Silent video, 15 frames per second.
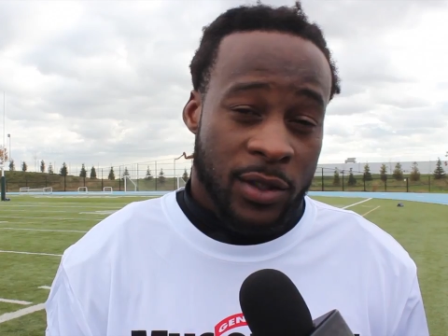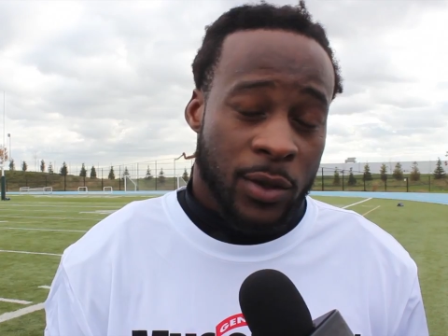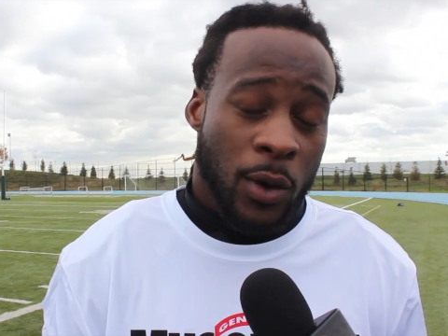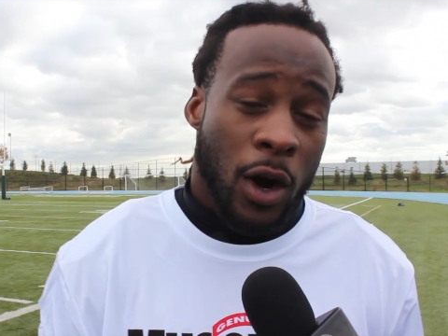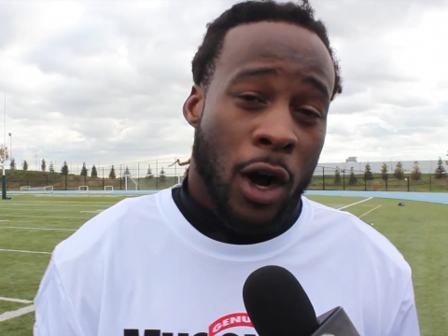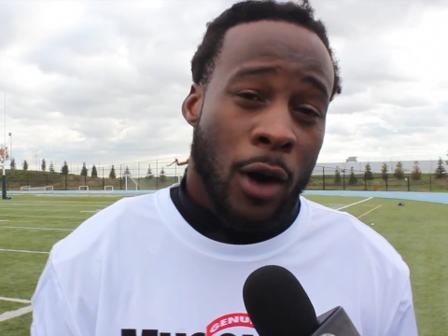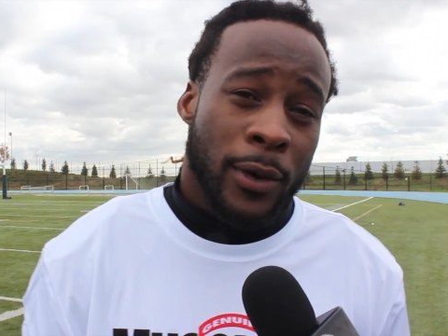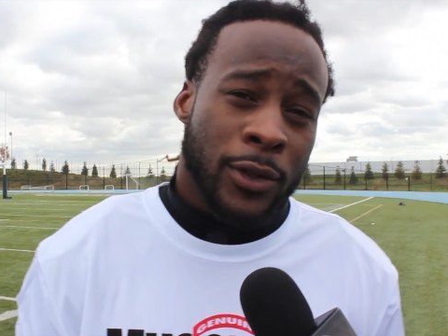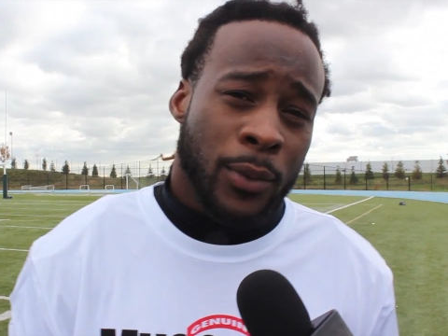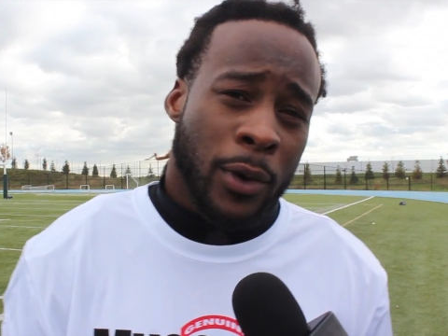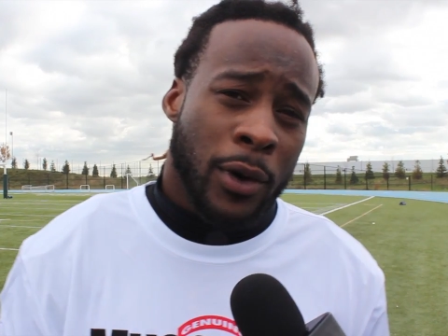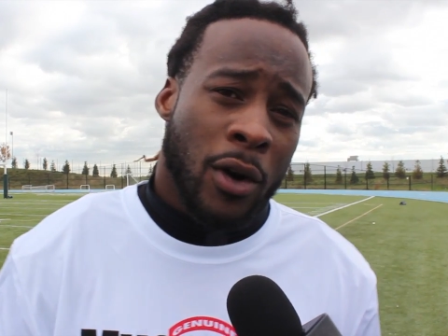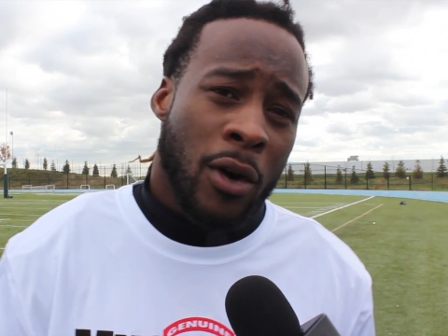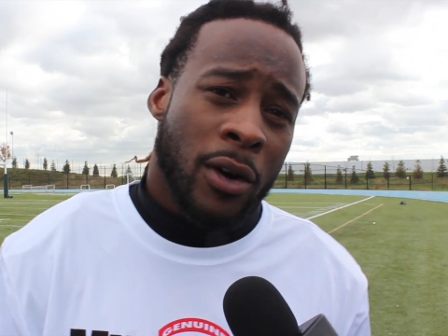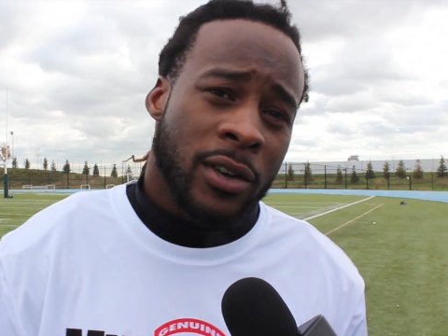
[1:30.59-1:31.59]
So always
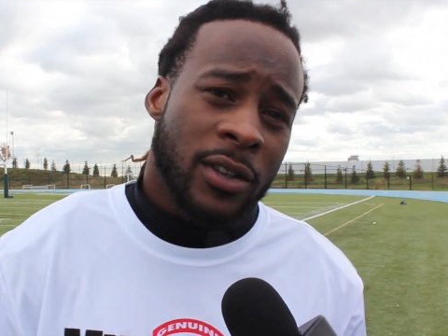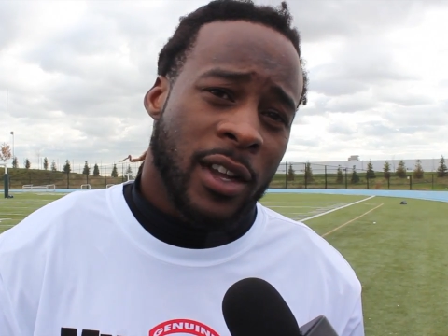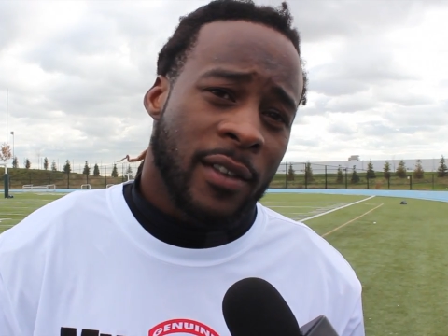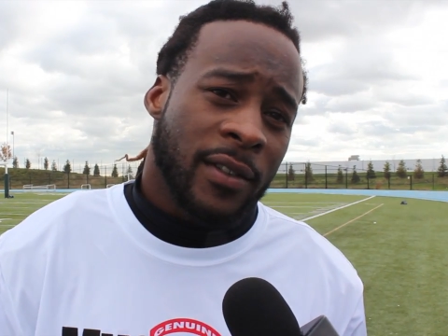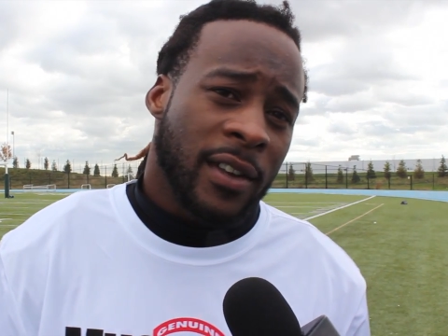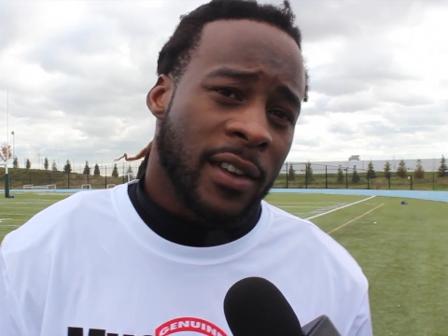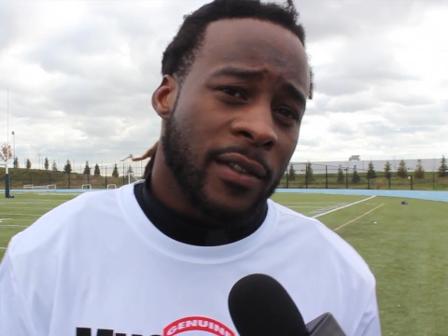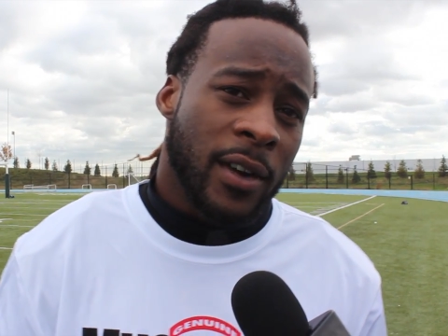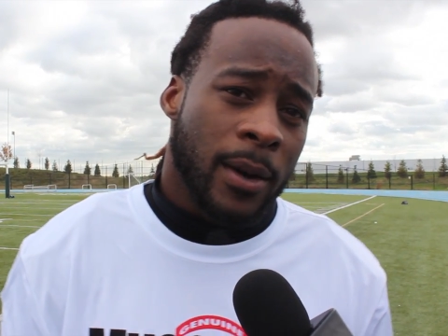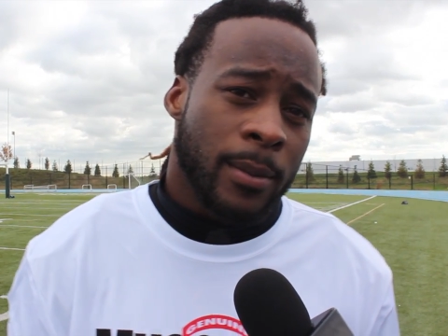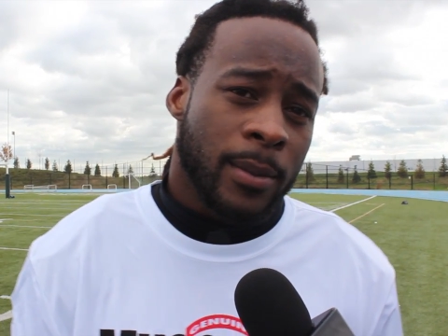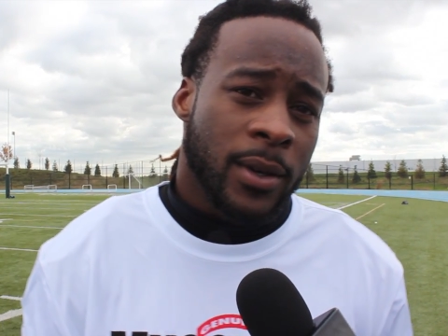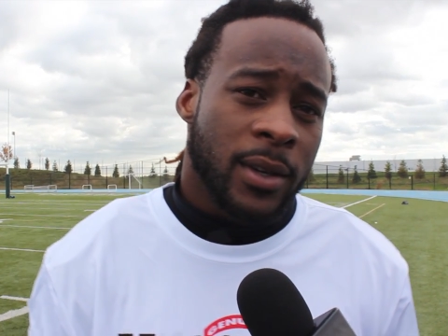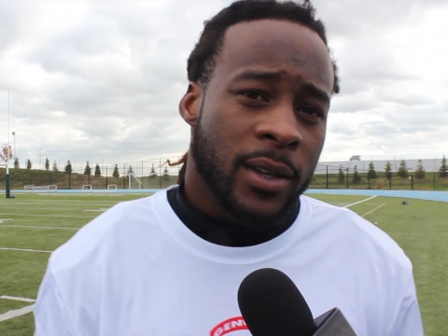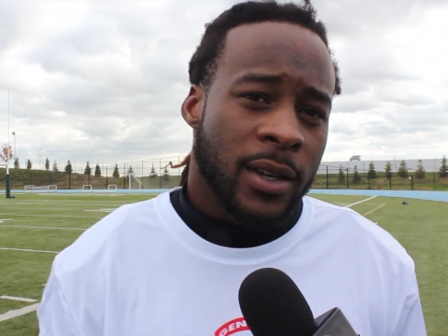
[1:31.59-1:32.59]
work hard and never give up,
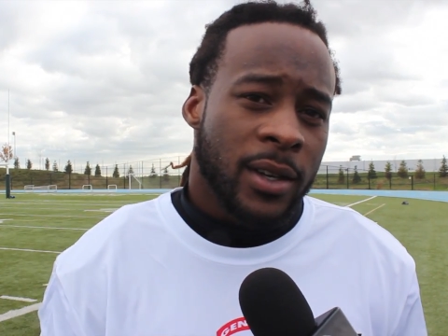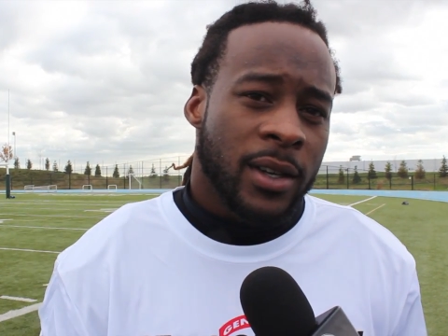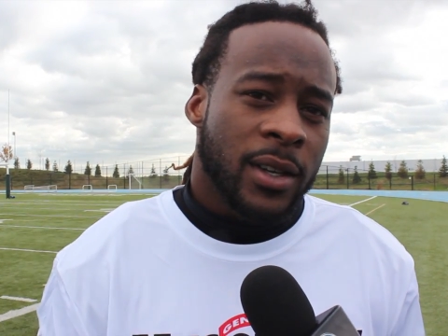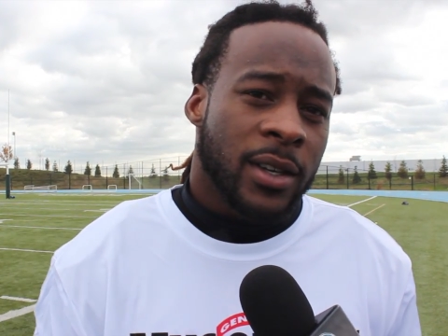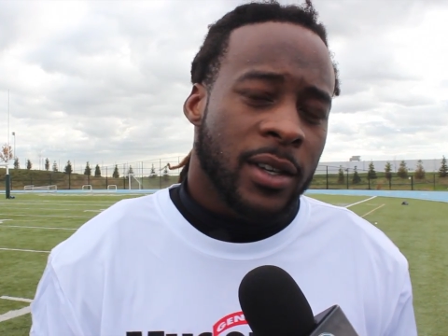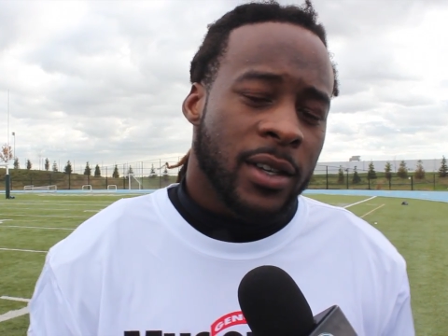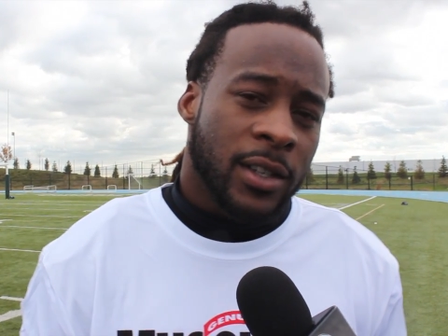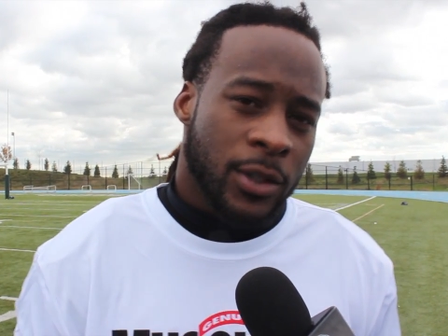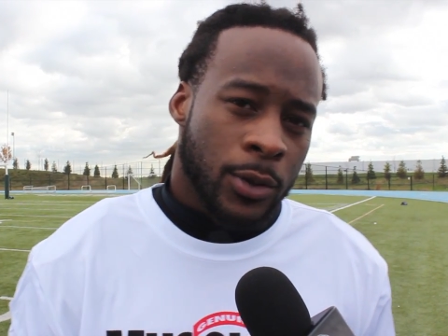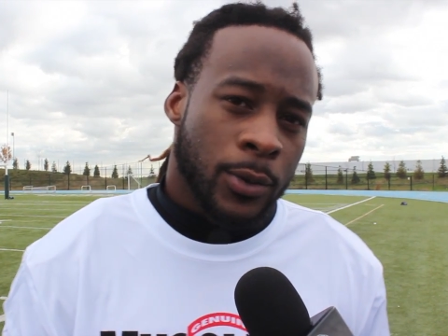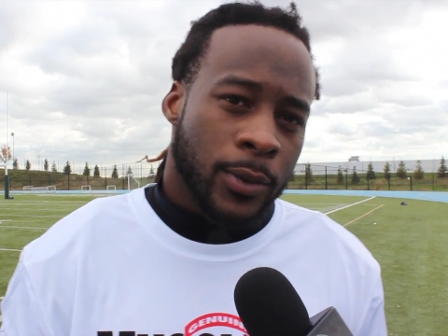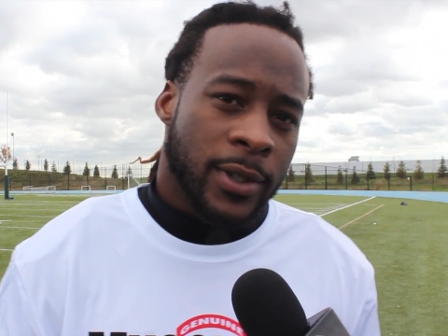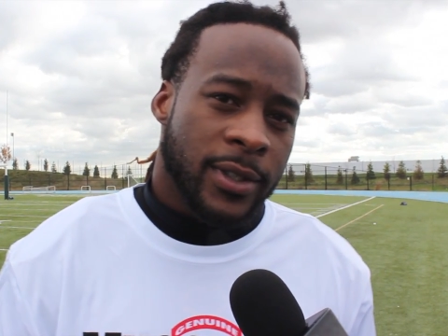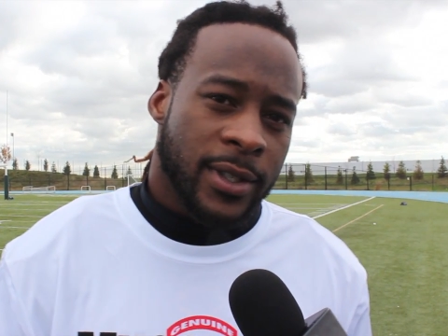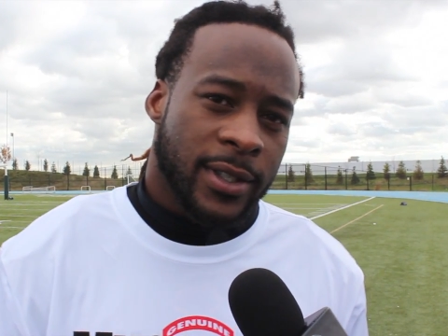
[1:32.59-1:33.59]
and you
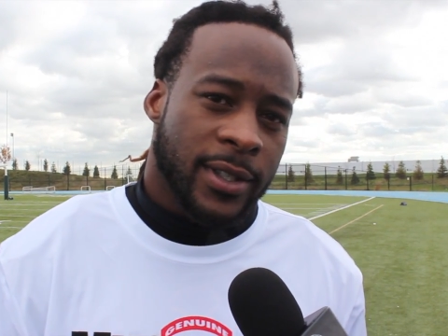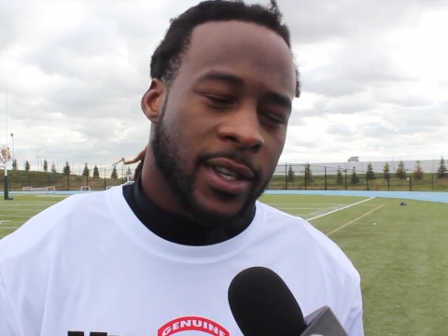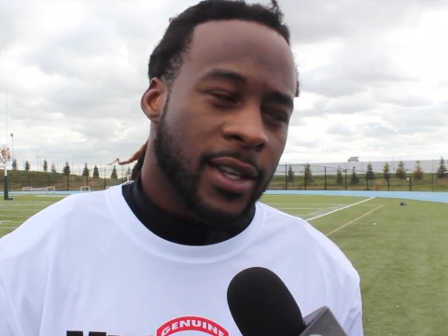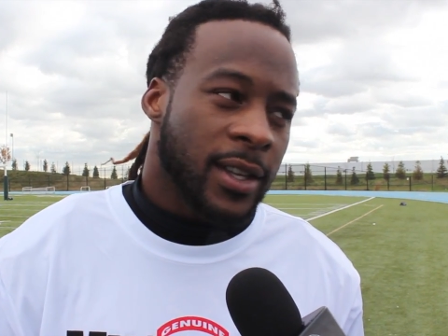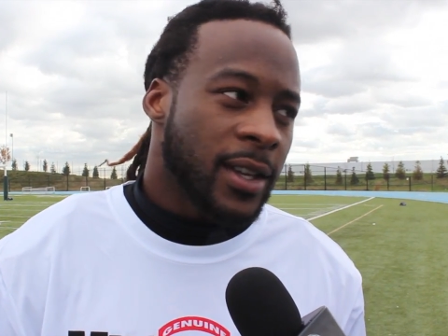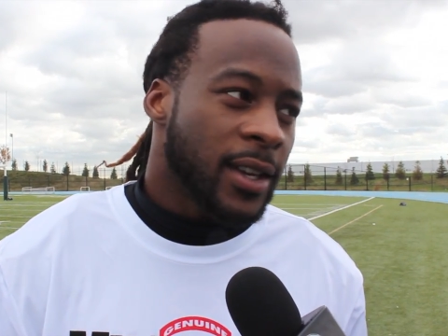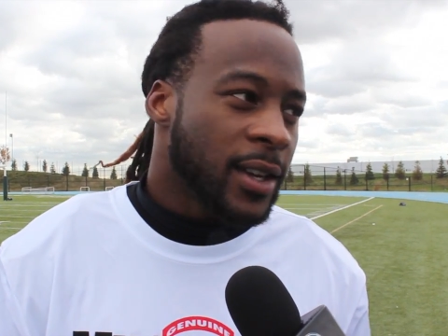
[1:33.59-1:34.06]
will succeed.